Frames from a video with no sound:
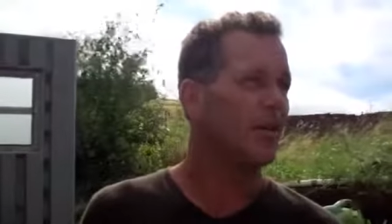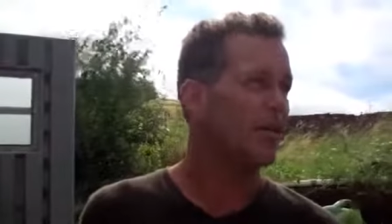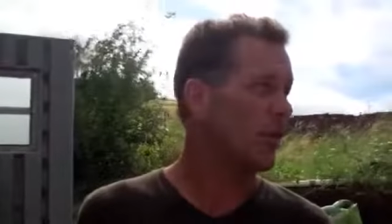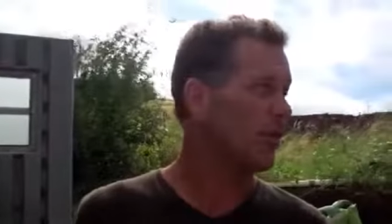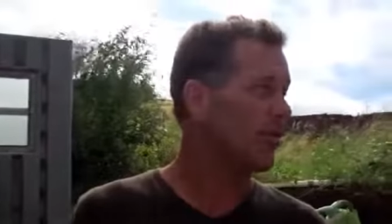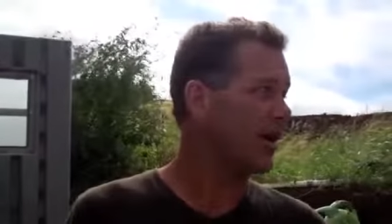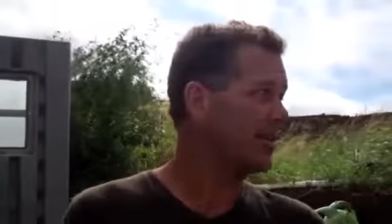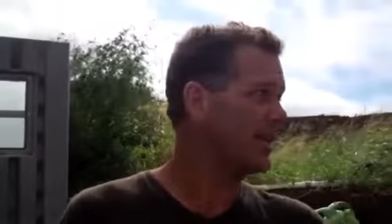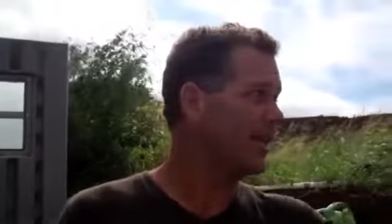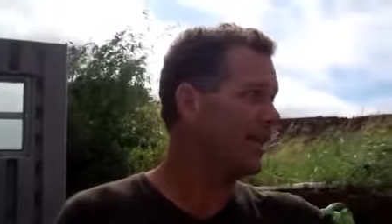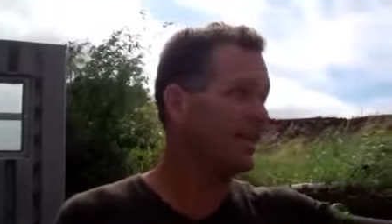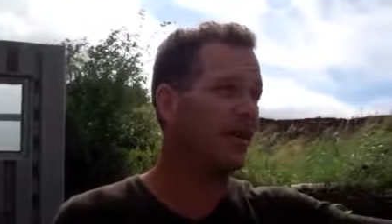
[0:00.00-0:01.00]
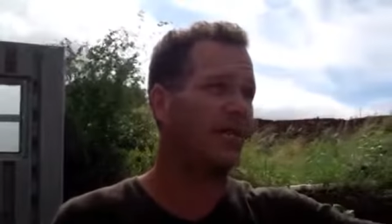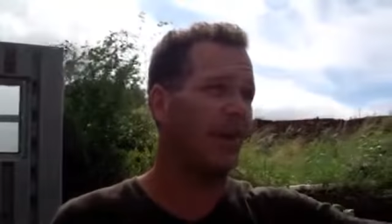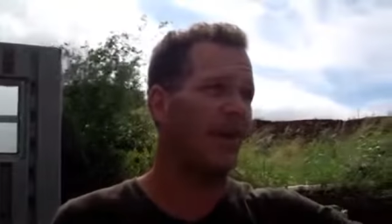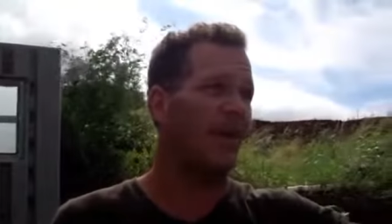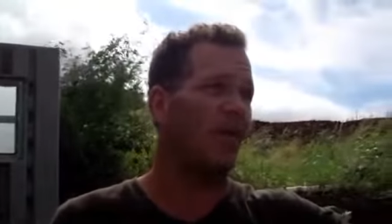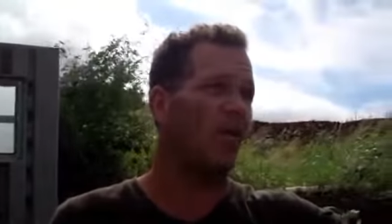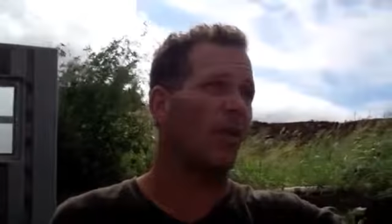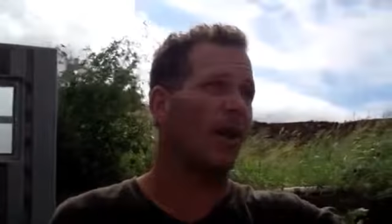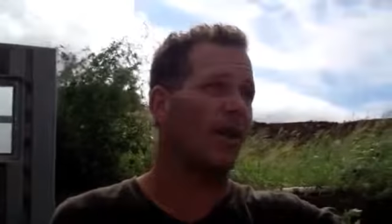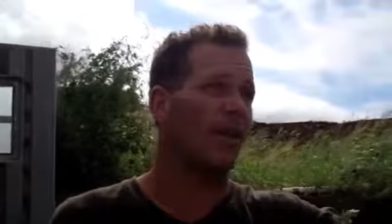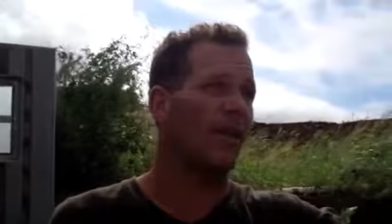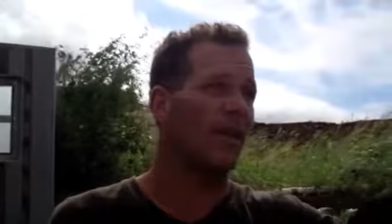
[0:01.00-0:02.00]
that are present in the plant
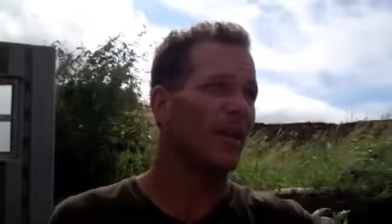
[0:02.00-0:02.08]
already.